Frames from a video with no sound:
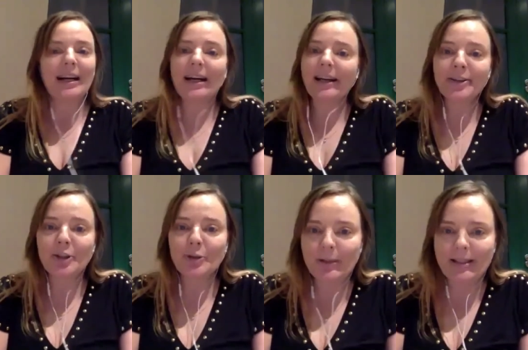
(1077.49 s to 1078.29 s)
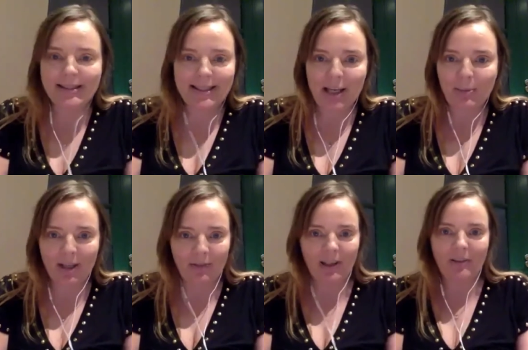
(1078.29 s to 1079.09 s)
I actually do the same,
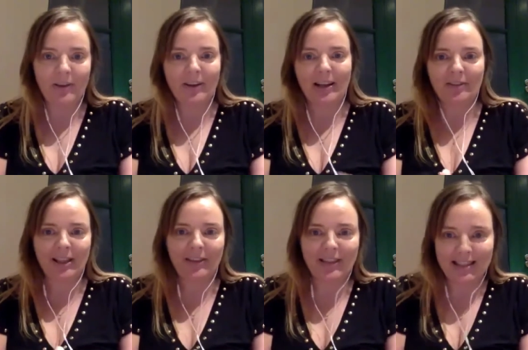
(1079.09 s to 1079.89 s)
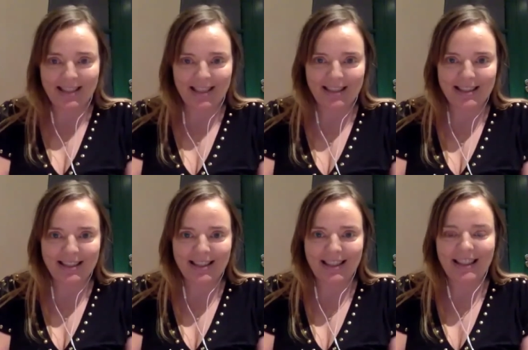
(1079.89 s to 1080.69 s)
even if I never lived in
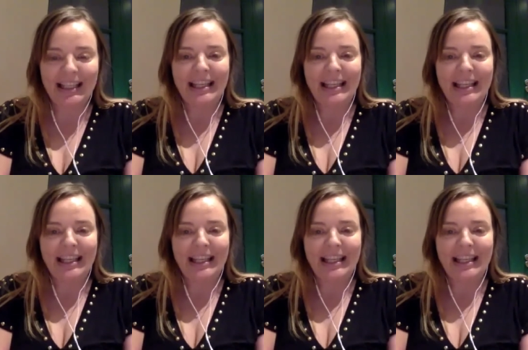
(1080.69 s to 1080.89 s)
scarcity,